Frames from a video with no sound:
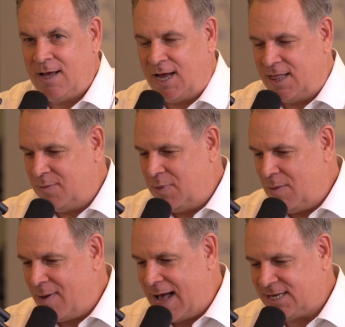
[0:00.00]
and then be
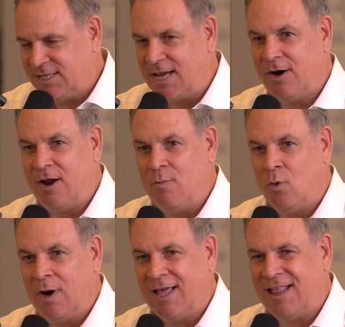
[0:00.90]
back Saturday
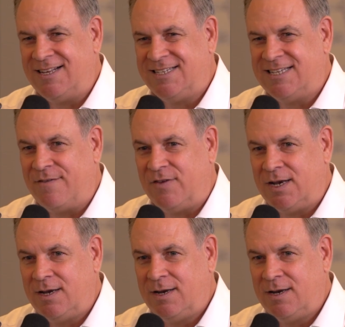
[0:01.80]
morning at like 7,